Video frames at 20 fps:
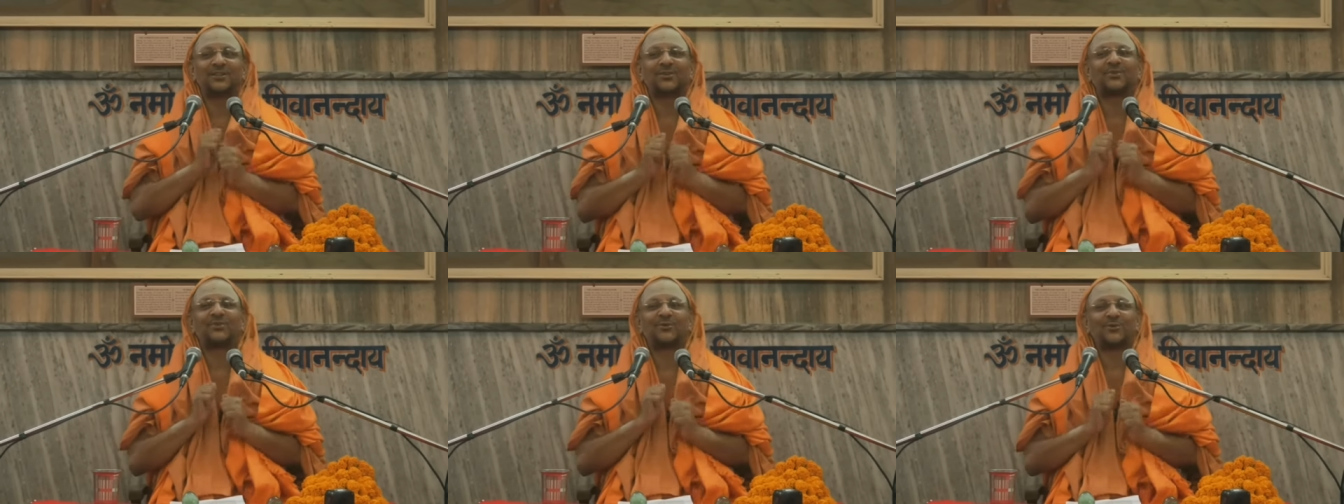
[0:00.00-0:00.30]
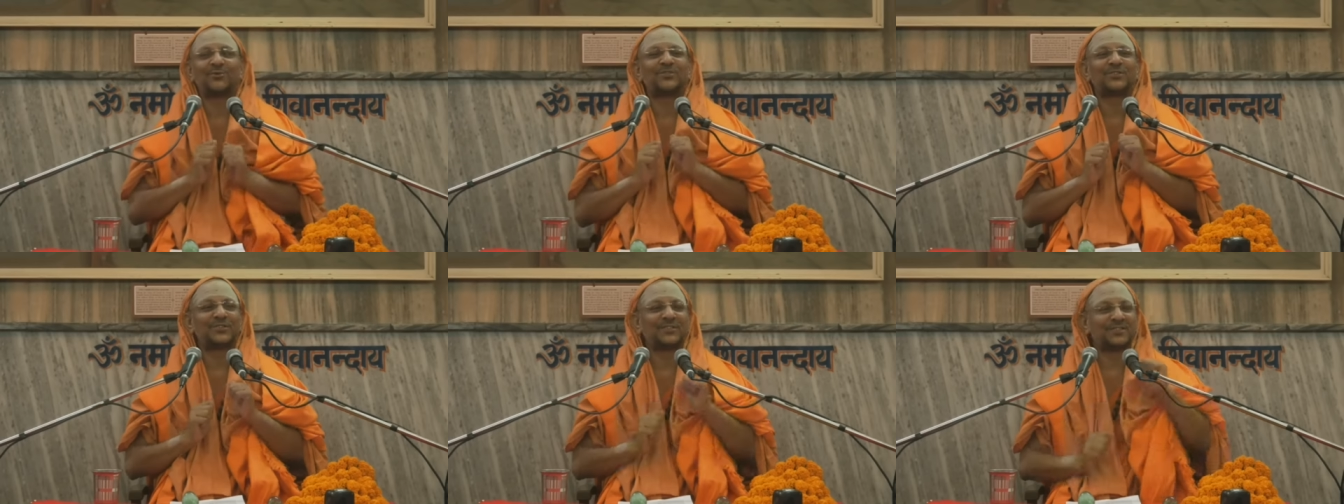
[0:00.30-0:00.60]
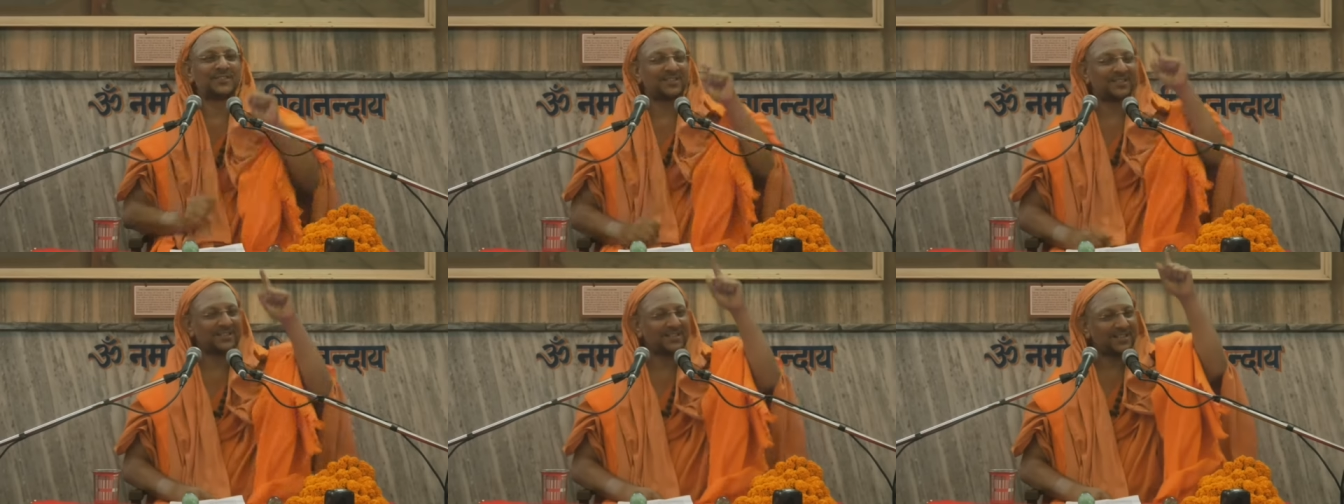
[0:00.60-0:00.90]

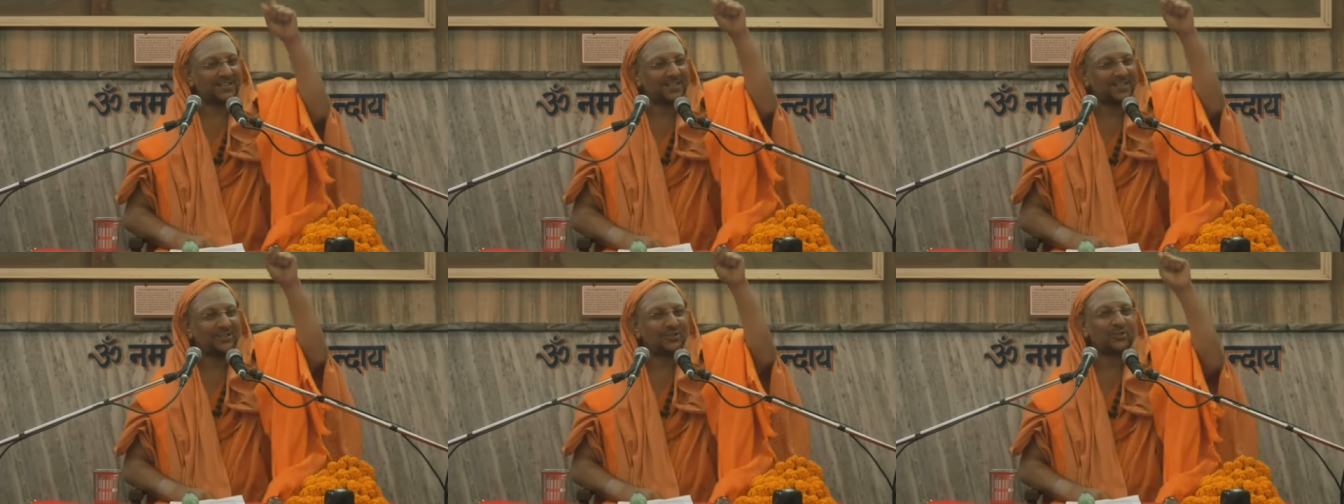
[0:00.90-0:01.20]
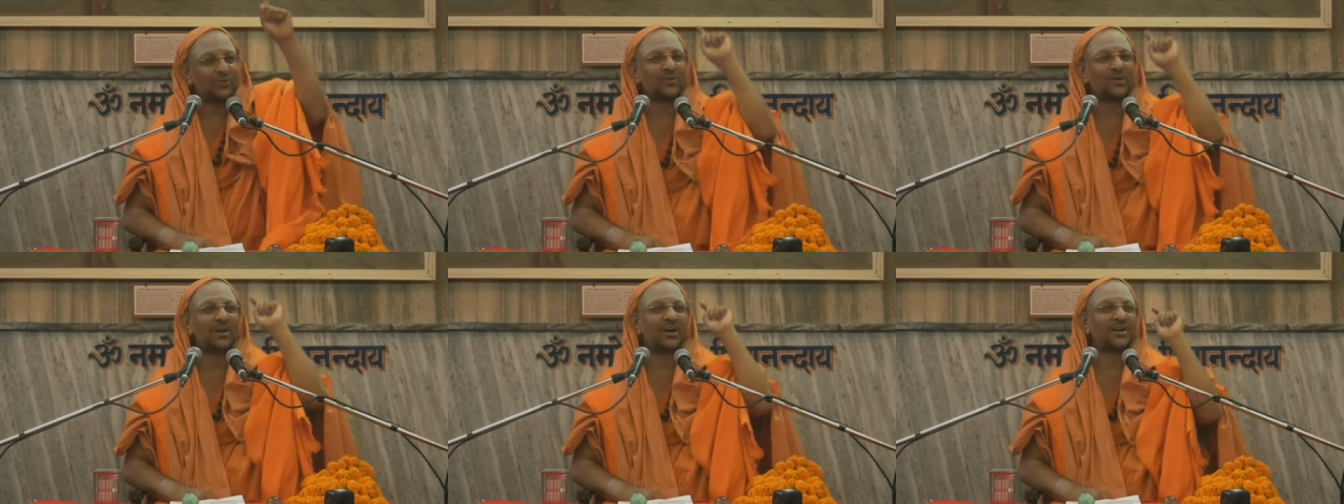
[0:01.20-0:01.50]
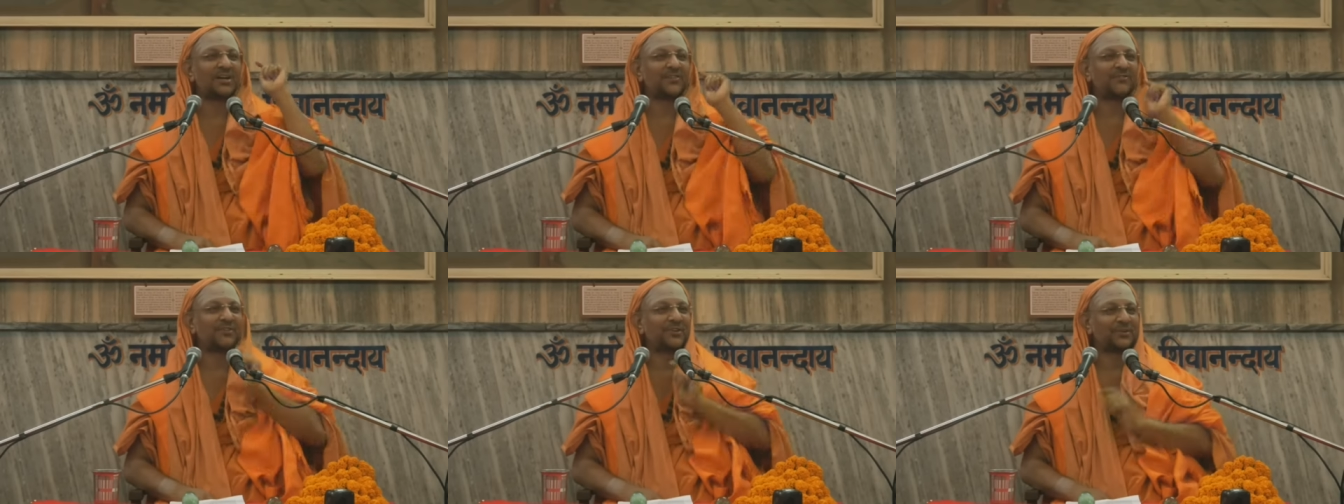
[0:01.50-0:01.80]
clothes in
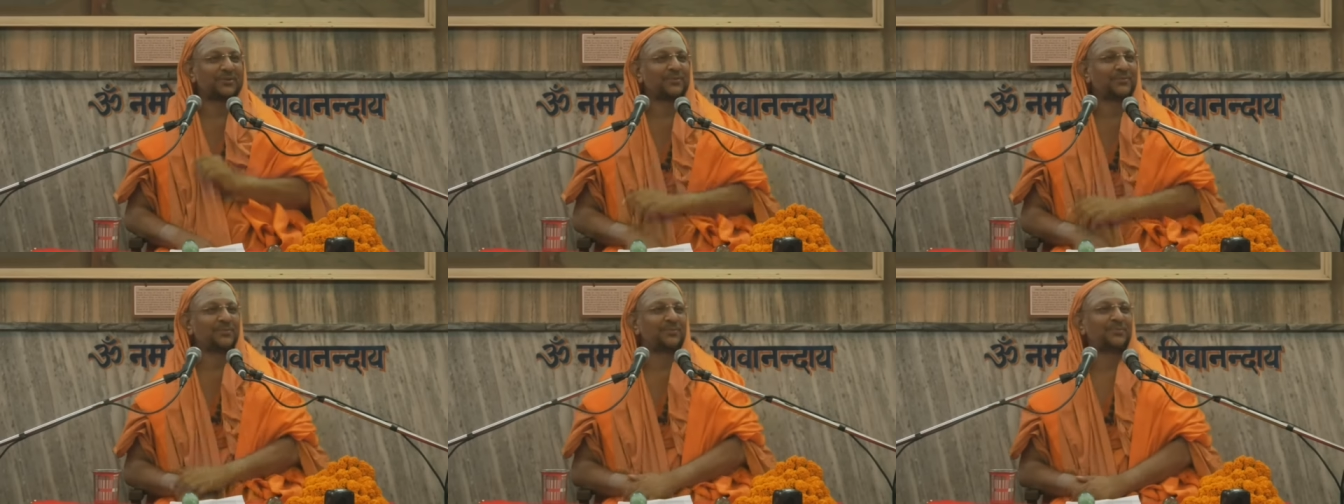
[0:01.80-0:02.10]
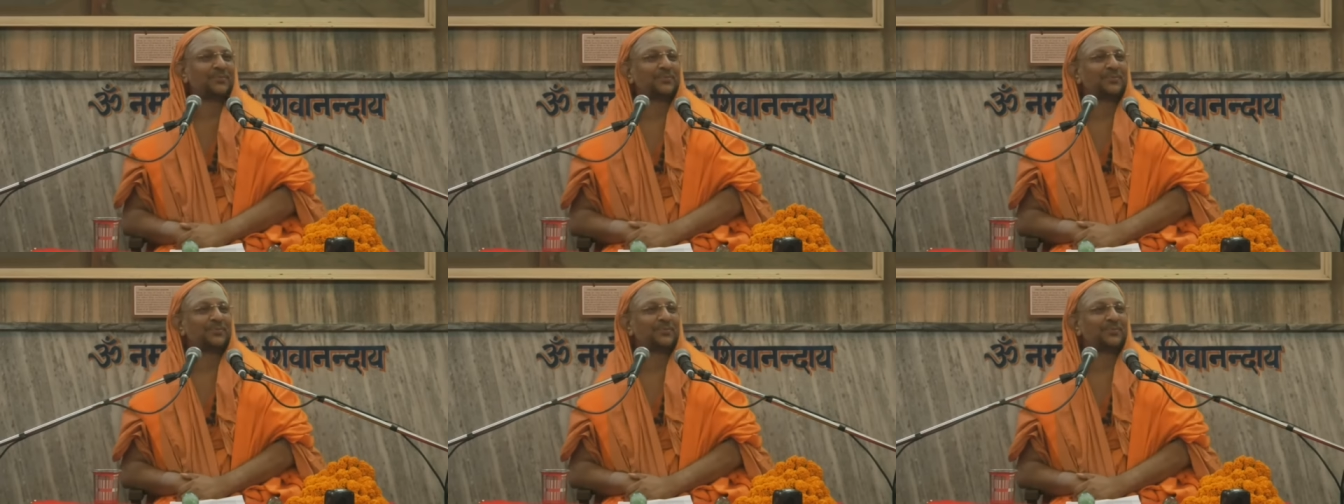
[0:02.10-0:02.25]
Tunga river.